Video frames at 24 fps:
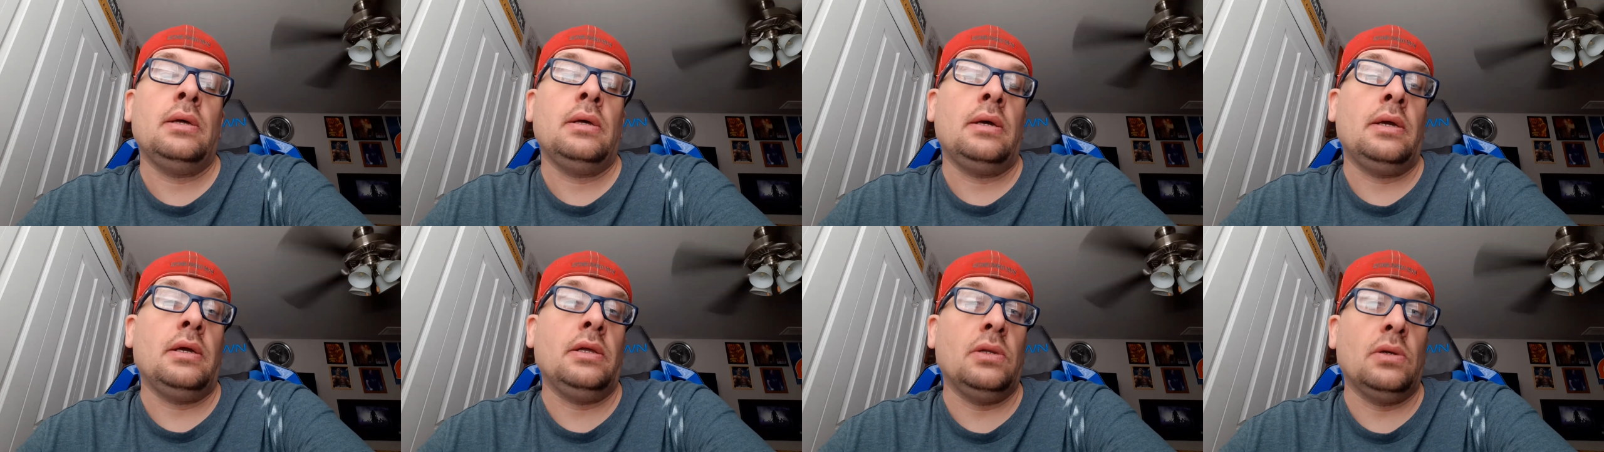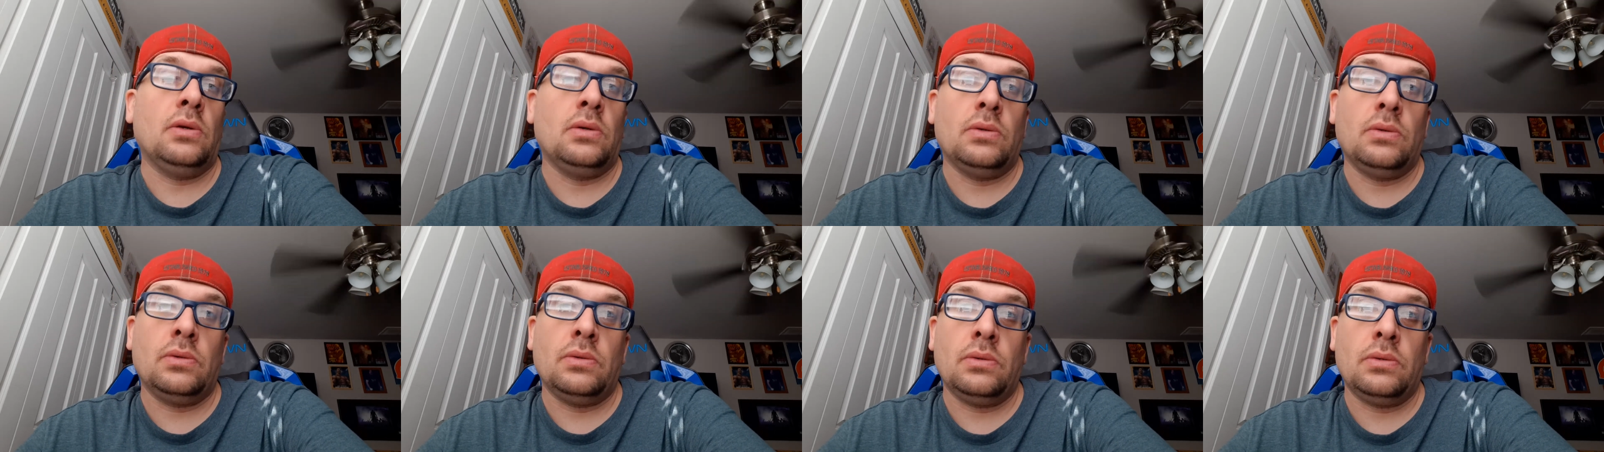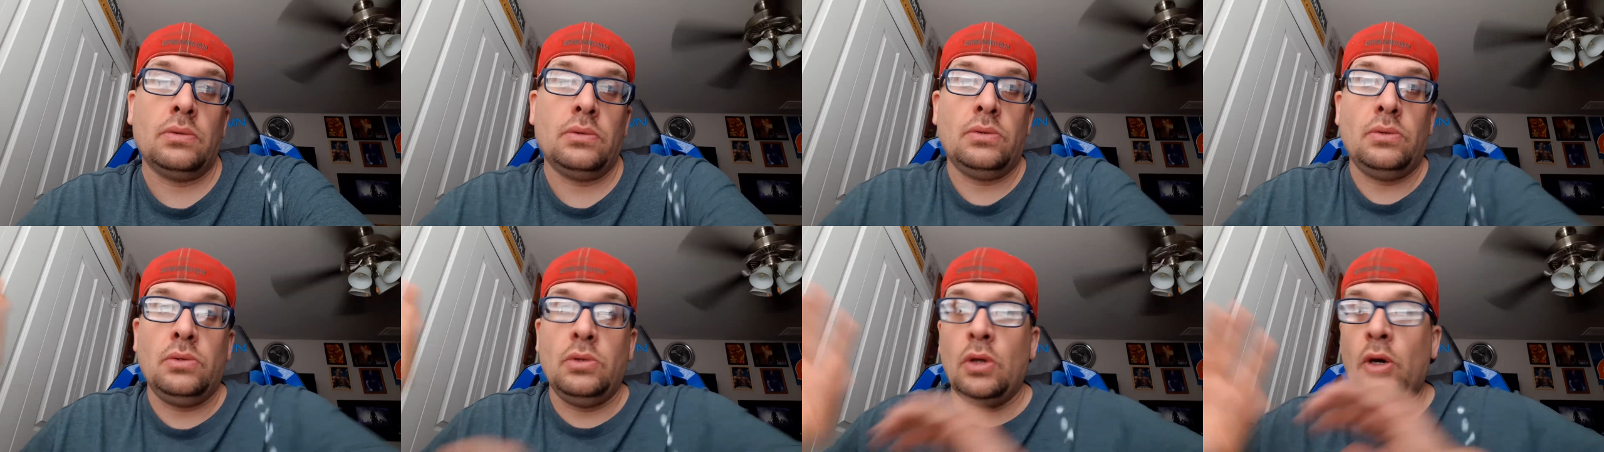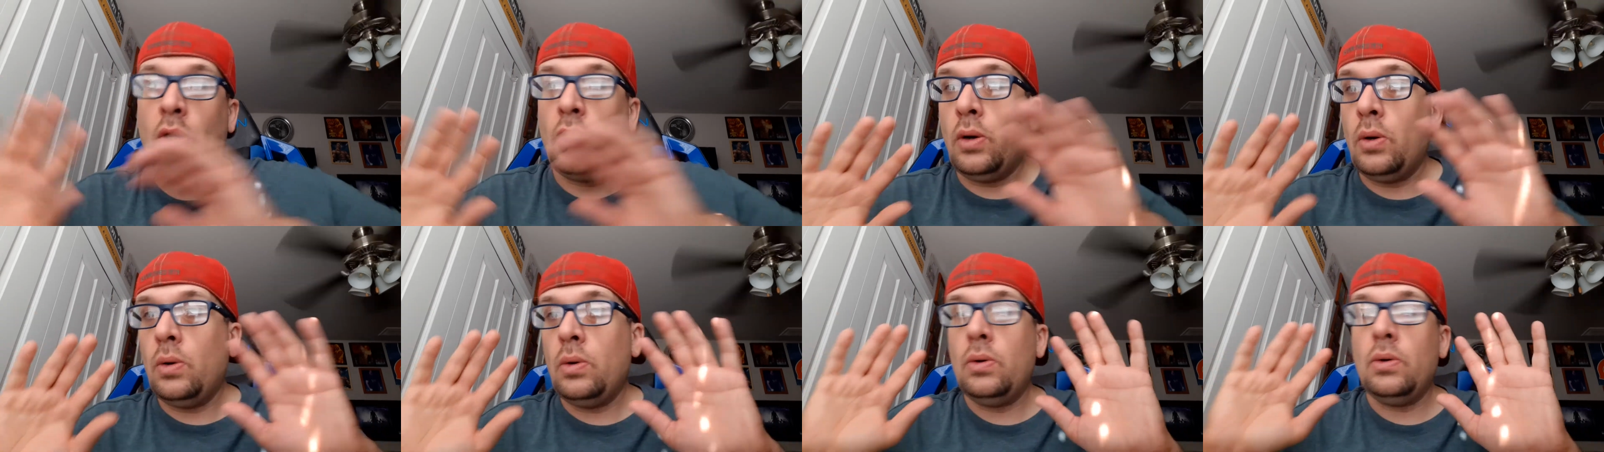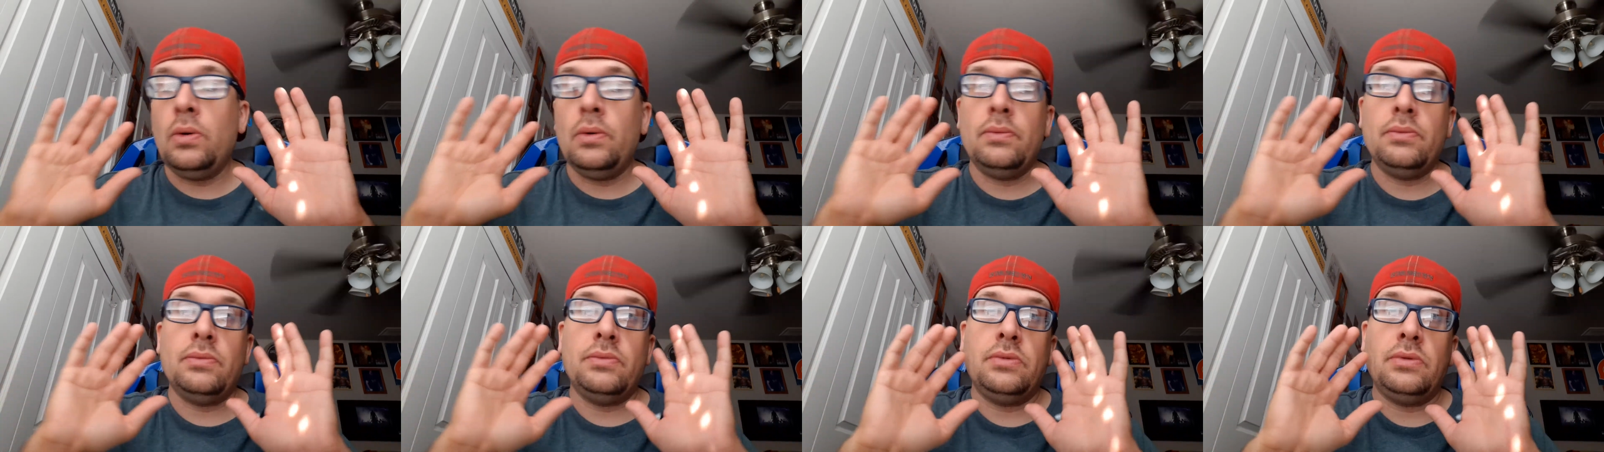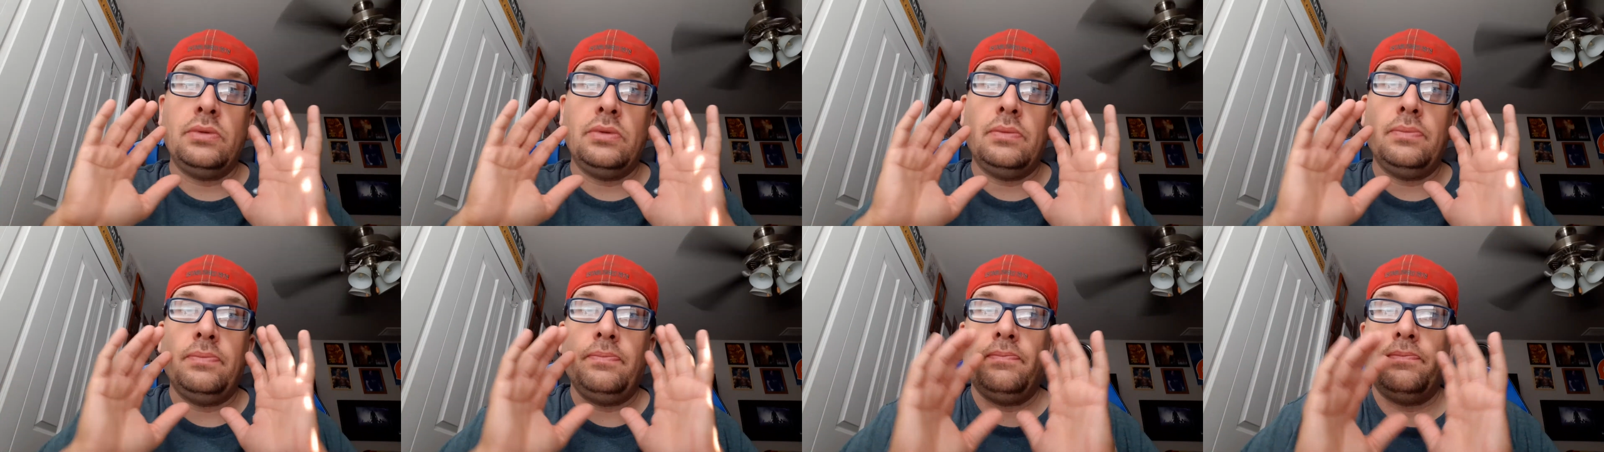You know,
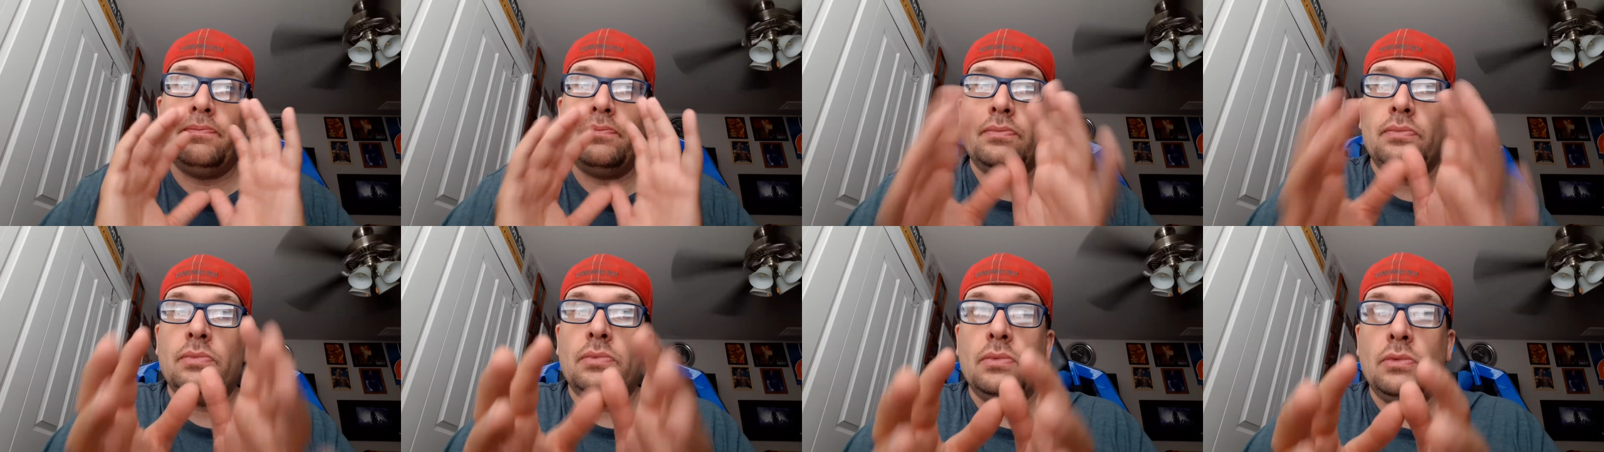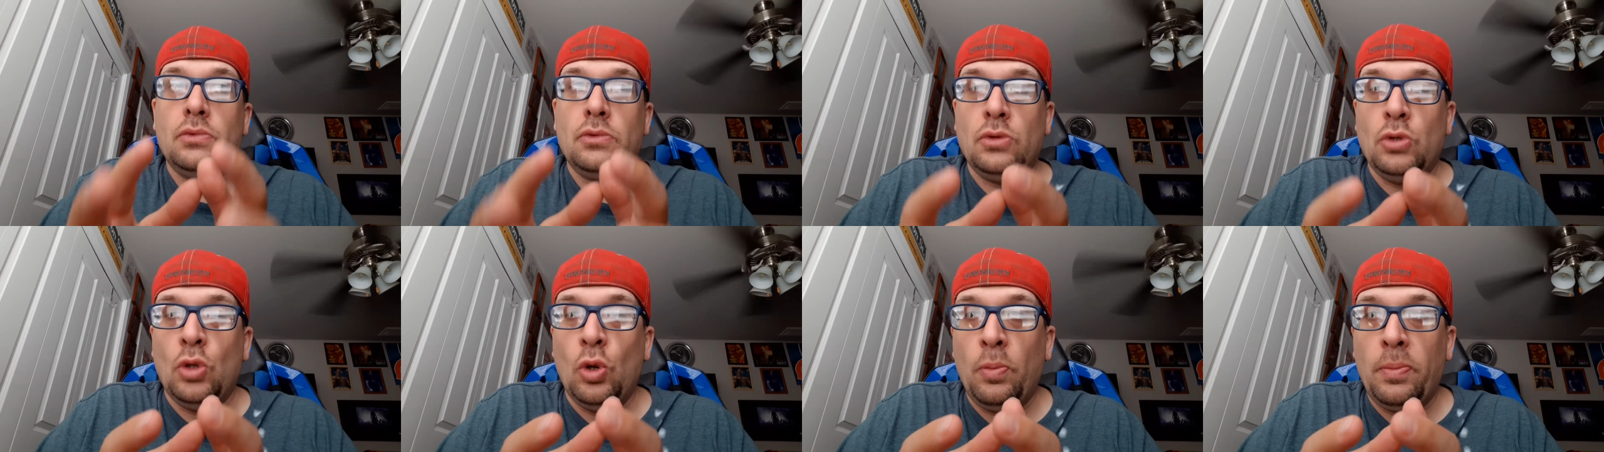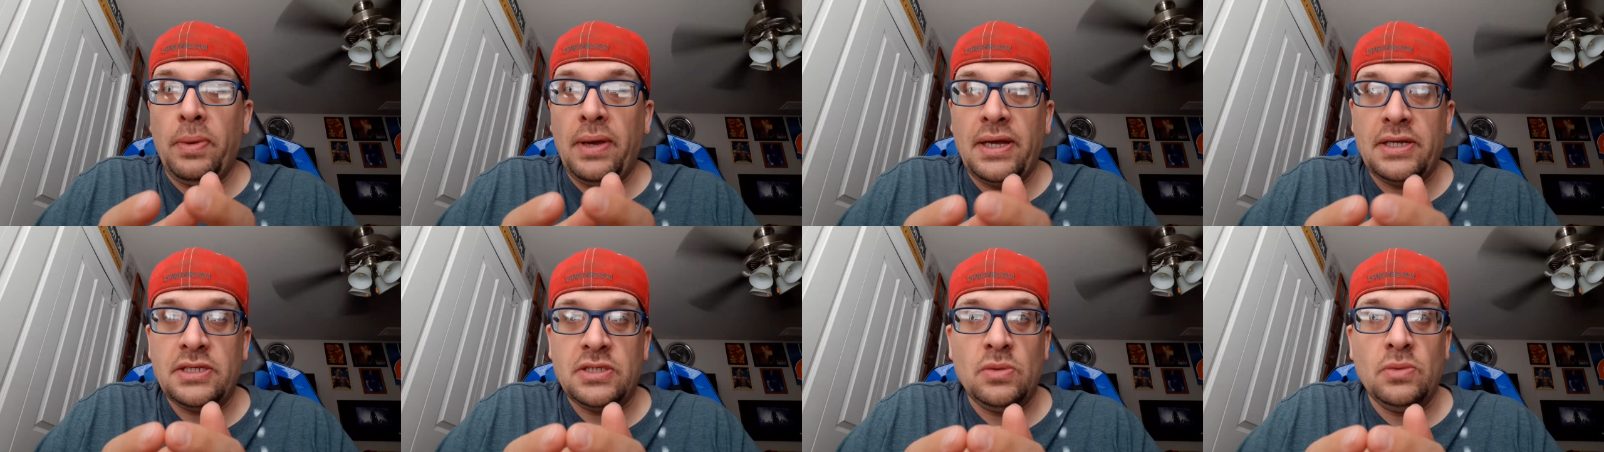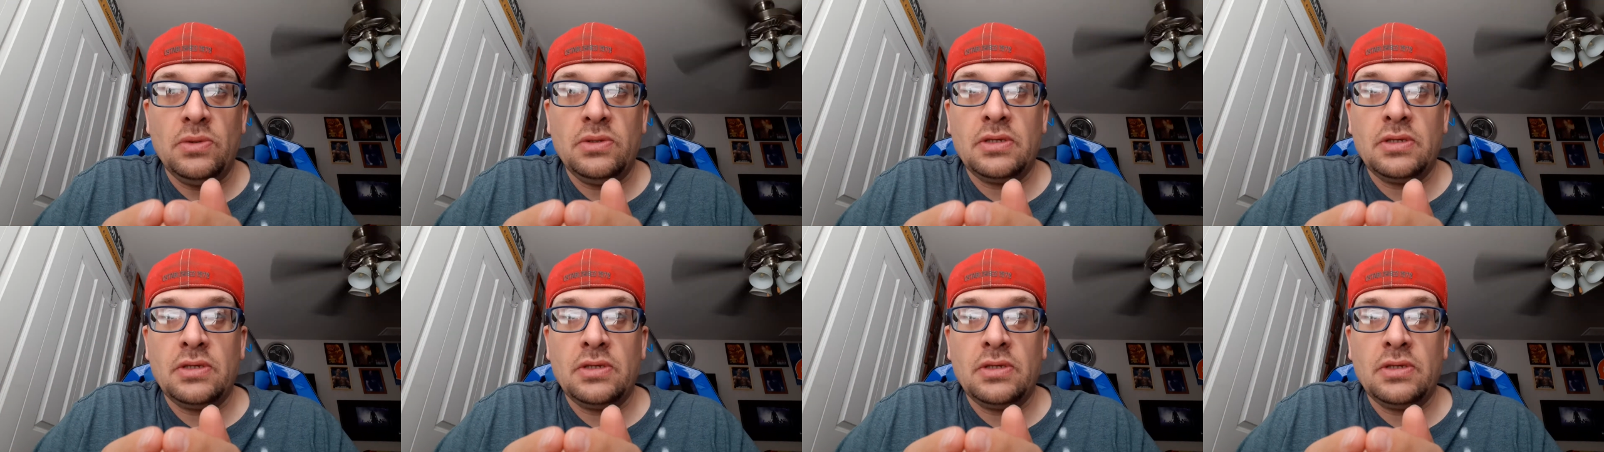no bashing with